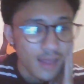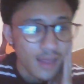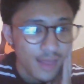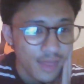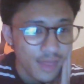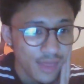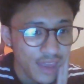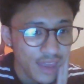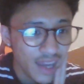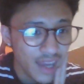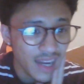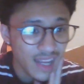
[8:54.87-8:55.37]

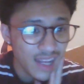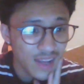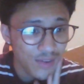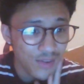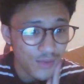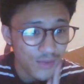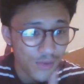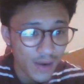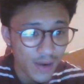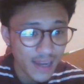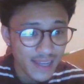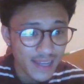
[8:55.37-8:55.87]
Then he
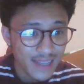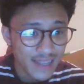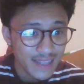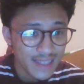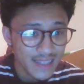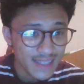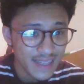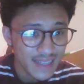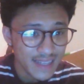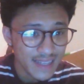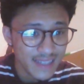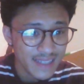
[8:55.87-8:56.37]

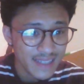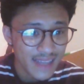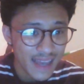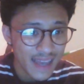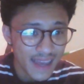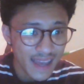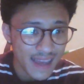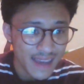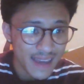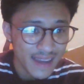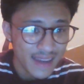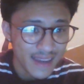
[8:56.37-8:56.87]
raised his
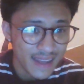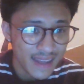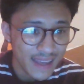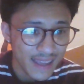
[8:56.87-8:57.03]
head